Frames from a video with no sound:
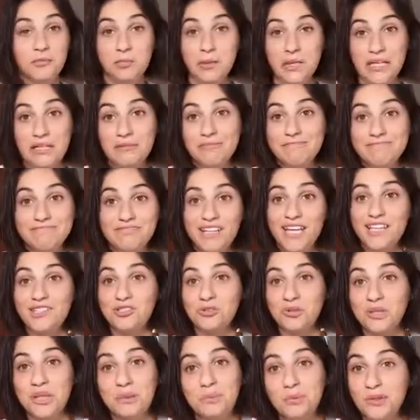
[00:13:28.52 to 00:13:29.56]
But
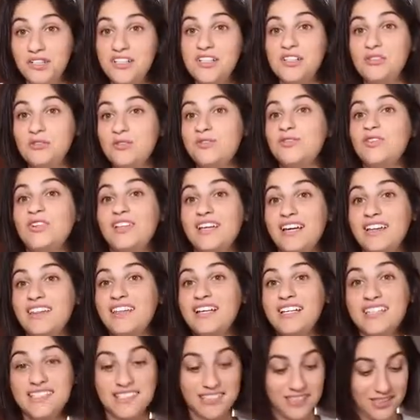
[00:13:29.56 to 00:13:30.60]
it's really pretty useful like
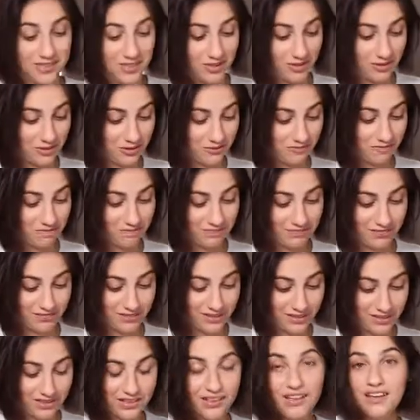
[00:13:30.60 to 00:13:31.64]
this. So
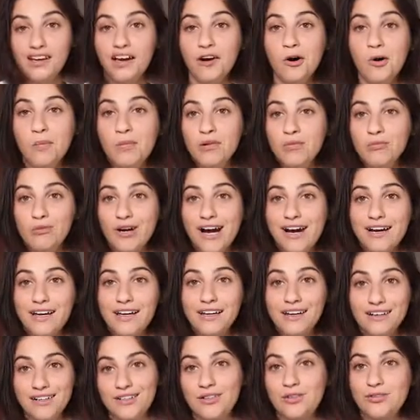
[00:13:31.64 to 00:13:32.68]
open
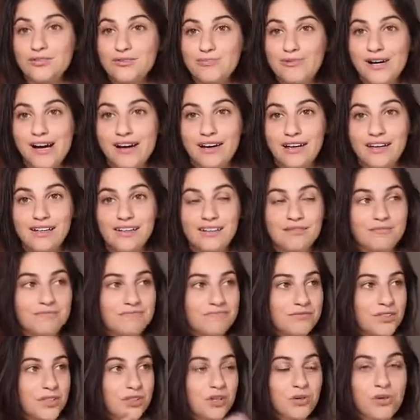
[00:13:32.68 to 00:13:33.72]
bracket and close bracket
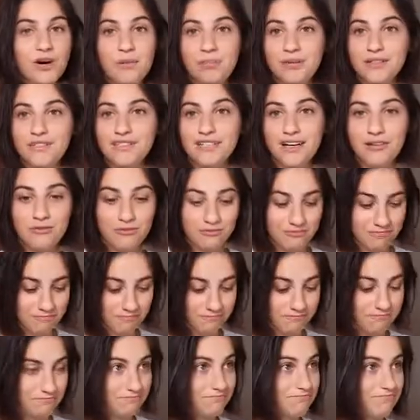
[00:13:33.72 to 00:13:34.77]
to go up and down.
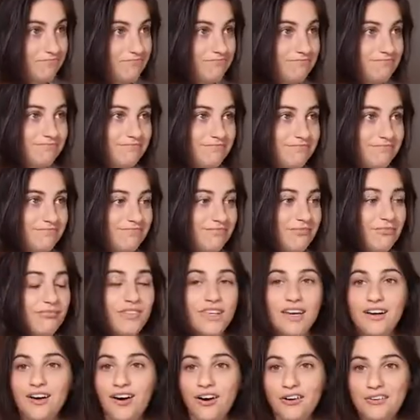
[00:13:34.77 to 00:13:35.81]

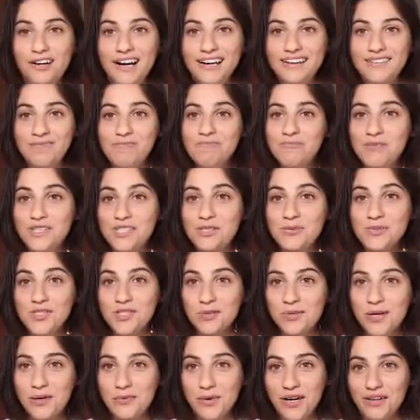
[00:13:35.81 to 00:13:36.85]
All right, this
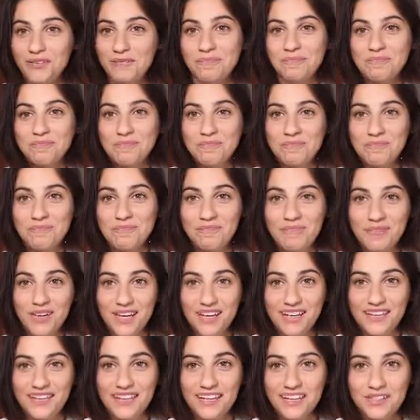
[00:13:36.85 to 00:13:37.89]
was a quick one.
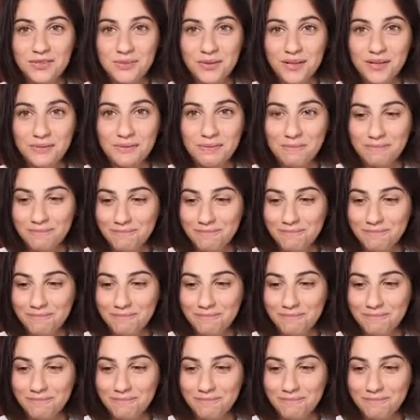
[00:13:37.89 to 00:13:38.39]
Next one.